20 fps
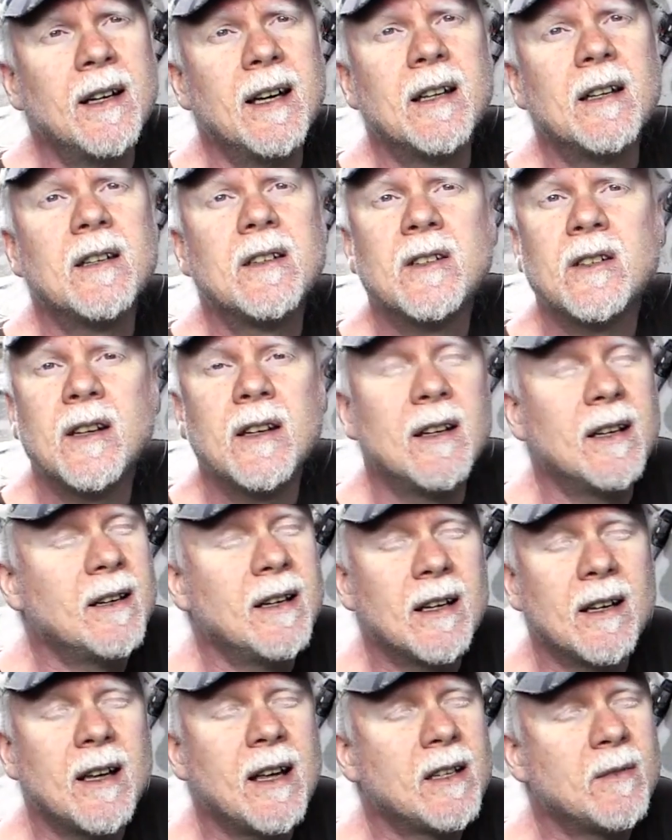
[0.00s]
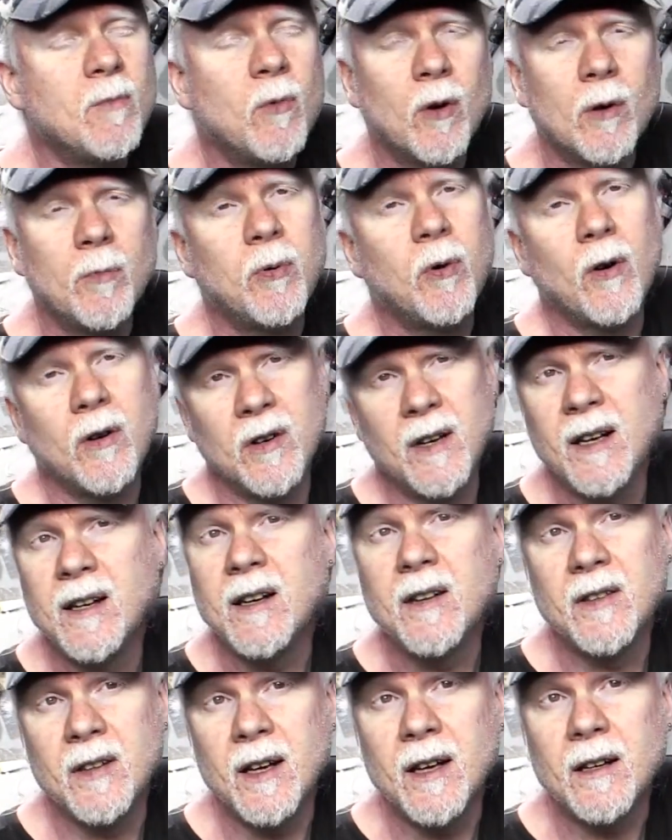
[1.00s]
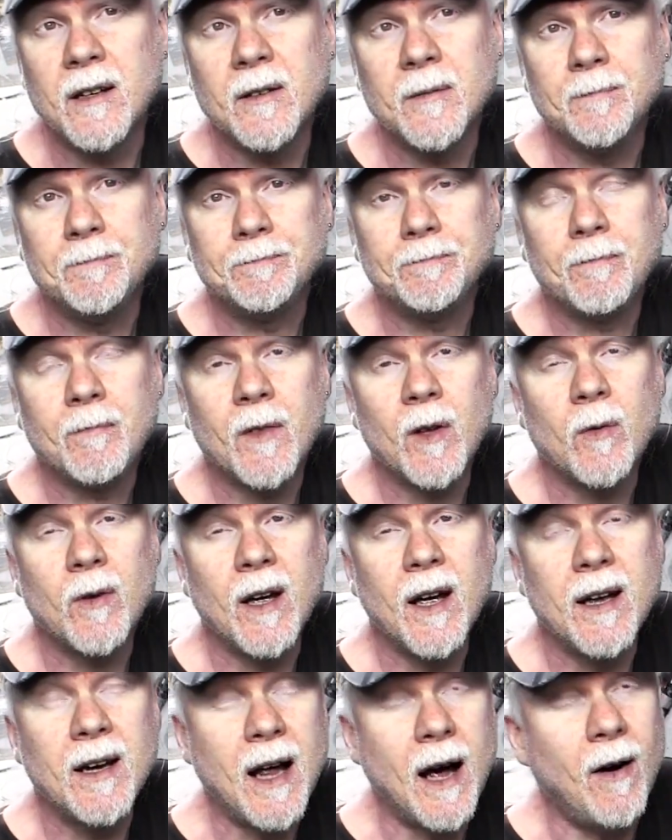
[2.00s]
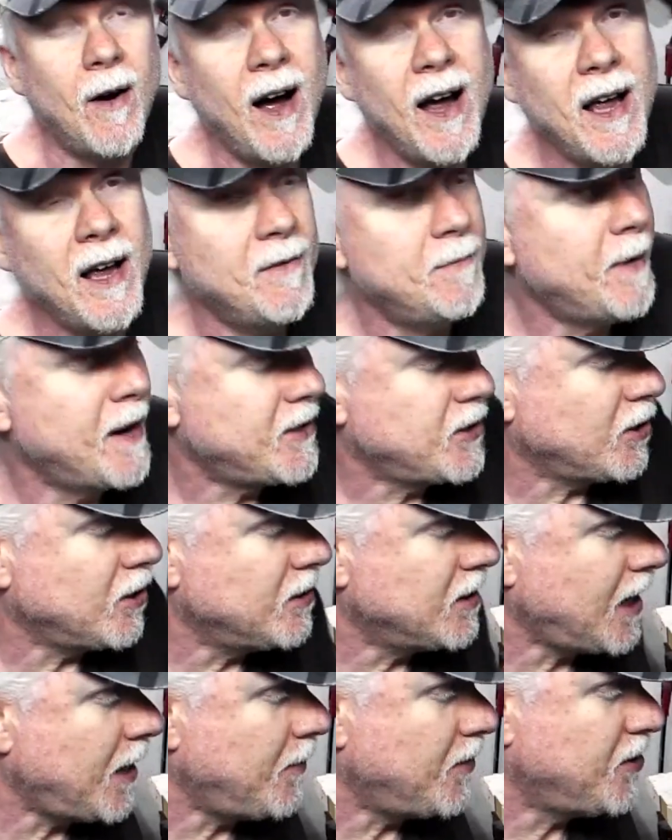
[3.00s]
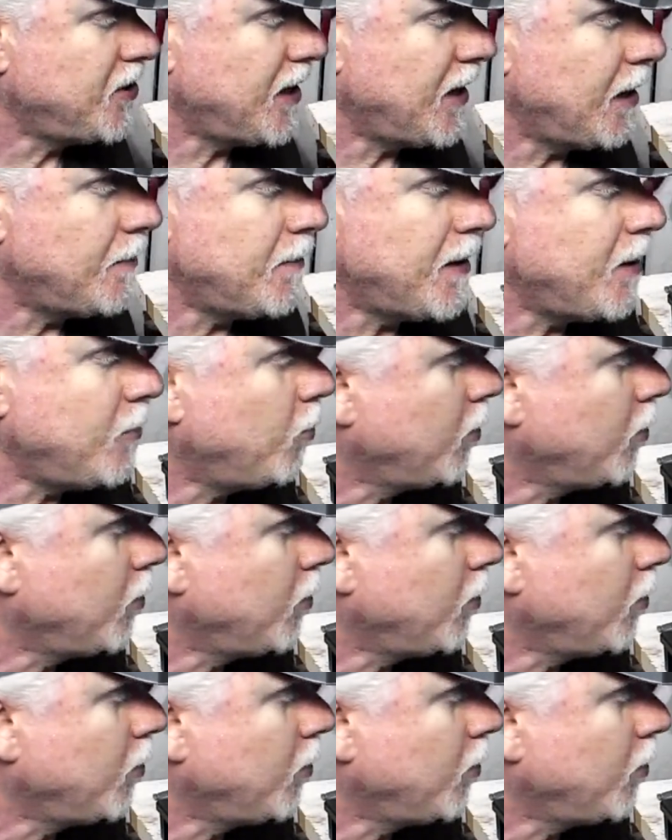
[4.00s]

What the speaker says: It's more important than you think. Okay, now I have my turntable set on my